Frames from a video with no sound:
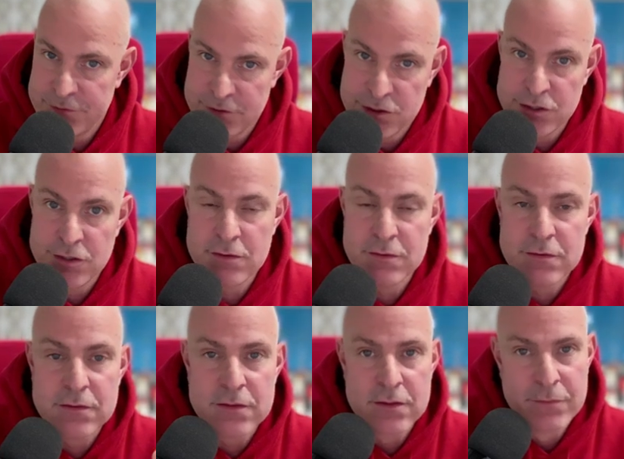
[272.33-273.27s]

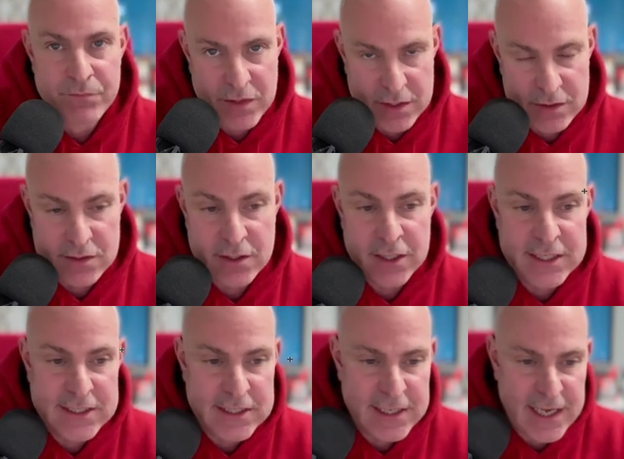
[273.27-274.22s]
anxiety, SEND,
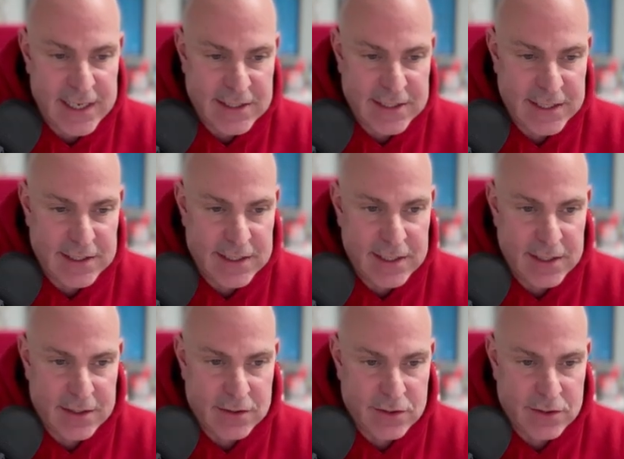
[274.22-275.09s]
and so on and so forth?